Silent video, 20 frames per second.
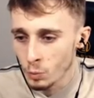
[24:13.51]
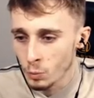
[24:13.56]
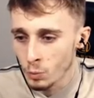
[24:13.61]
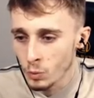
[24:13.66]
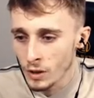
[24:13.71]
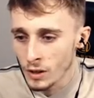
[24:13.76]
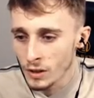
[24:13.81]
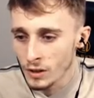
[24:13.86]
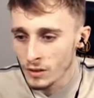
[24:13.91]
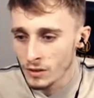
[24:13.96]

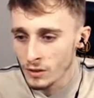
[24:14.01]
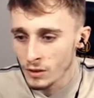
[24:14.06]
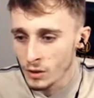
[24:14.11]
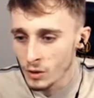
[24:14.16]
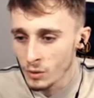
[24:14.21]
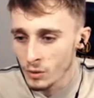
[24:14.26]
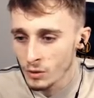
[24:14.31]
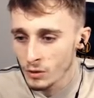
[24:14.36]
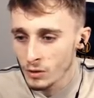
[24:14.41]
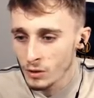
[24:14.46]
We
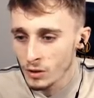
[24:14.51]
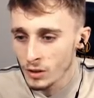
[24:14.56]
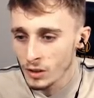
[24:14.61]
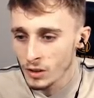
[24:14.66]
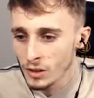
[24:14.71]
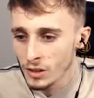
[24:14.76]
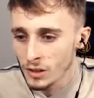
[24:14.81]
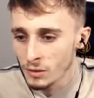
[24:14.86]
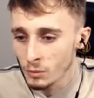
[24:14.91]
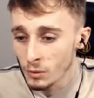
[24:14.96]
used
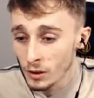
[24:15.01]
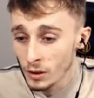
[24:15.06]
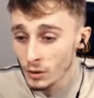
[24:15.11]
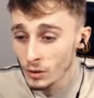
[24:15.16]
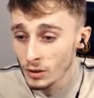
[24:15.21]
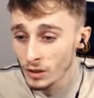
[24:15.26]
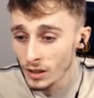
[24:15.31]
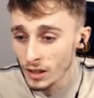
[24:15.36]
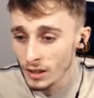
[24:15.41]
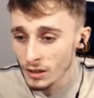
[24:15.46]

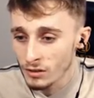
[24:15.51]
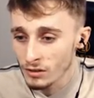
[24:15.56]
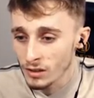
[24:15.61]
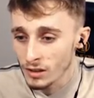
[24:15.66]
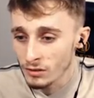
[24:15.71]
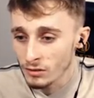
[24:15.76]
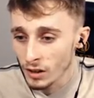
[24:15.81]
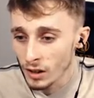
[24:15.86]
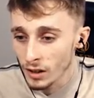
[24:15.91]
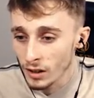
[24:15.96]
to
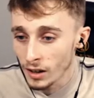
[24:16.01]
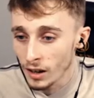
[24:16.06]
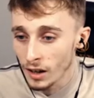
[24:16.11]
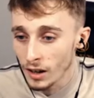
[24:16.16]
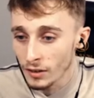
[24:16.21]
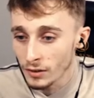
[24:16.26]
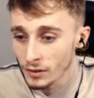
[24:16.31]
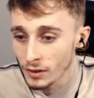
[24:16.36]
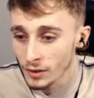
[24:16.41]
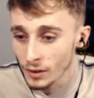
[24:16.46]
literally run
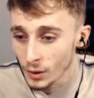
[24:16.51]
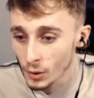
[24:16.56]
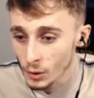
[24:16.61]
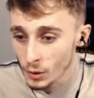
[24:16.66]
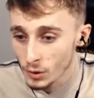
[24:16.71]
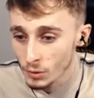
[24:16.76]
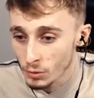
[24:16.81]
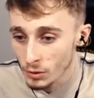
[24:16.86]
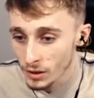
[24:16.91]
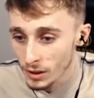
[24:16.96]
after
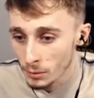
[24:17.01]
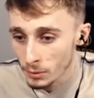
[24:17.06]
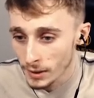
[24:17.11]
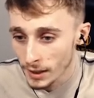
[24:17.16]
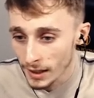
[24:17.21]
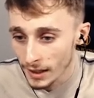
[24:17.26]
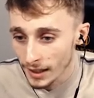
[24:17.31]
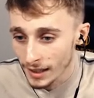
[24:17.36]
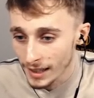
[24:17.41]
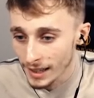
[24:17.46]
those
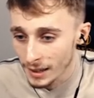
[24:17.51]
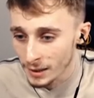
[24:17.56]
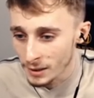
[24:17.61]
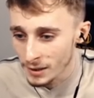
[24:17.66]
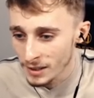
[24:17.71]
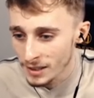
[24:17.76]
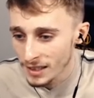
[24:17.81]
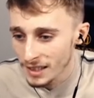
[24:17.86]
precipitating clouds.